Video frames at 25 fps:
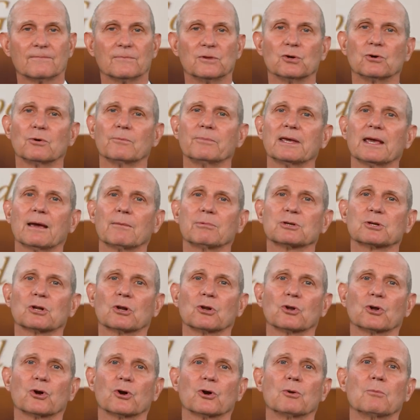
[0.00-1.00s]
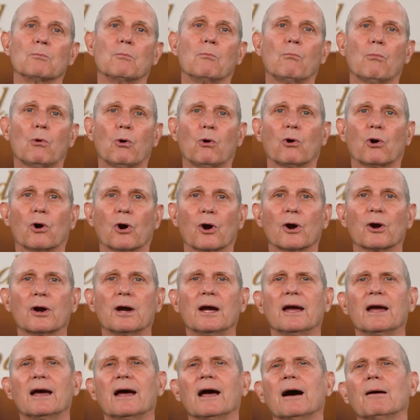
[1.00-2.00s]
You'll be able to learn more
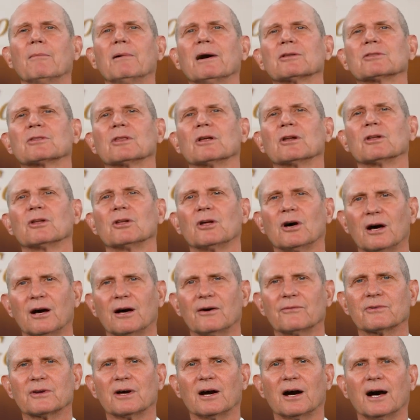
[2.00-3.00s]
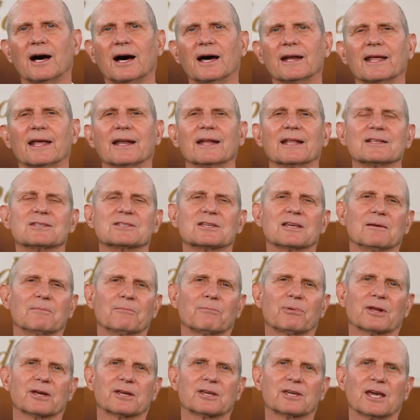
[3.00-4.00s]
about the law of God and its
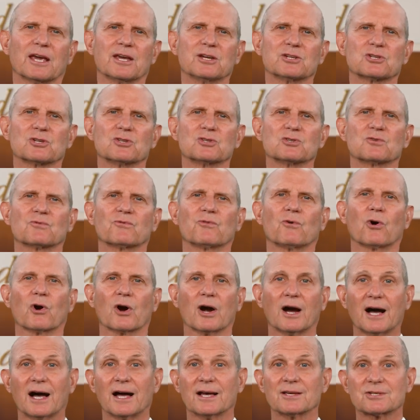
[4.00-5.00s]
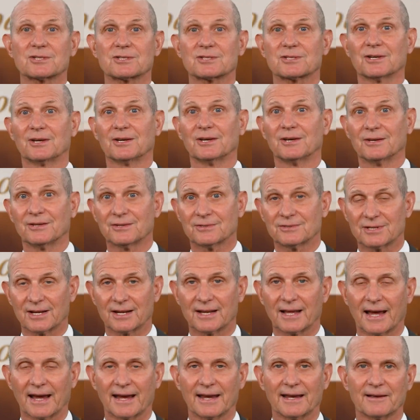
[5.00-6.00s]
implications for us
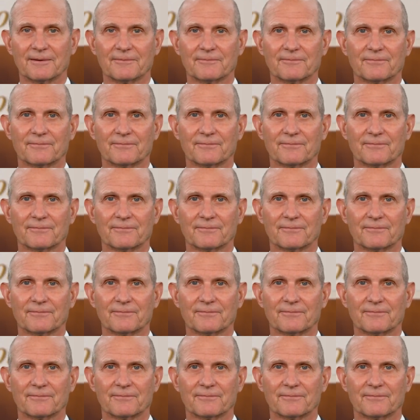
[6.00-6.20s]
today.